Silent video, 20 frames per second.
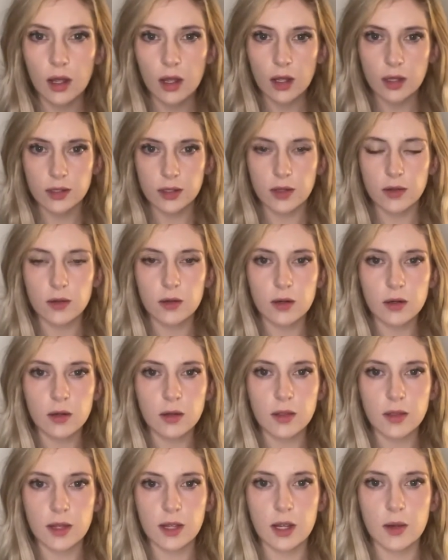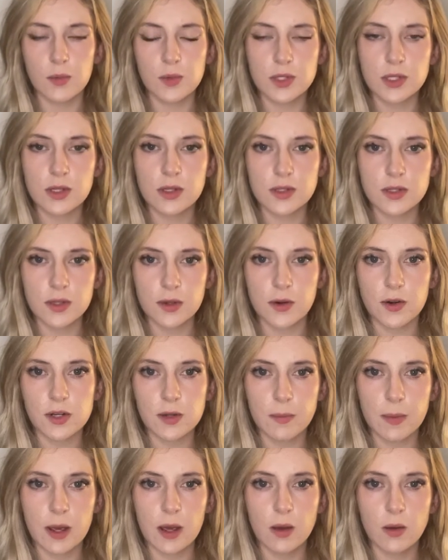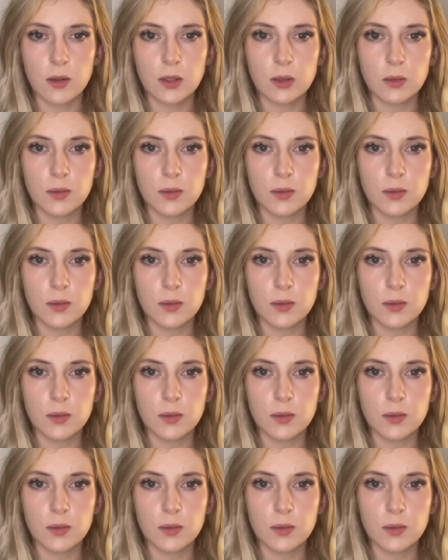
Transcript: Another thing I was concerned about